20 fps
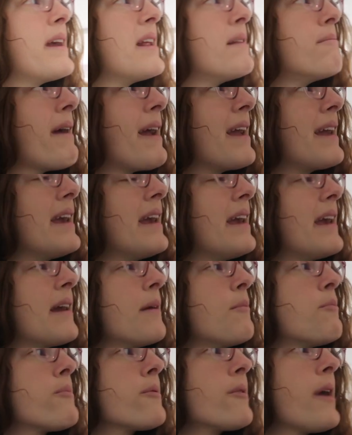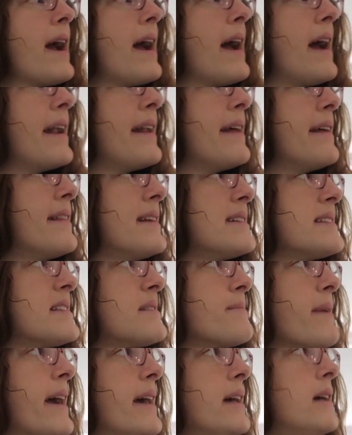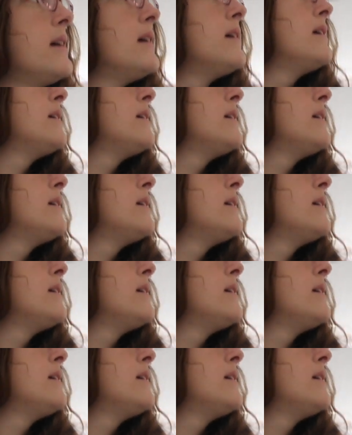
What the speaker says: been making bread. This is my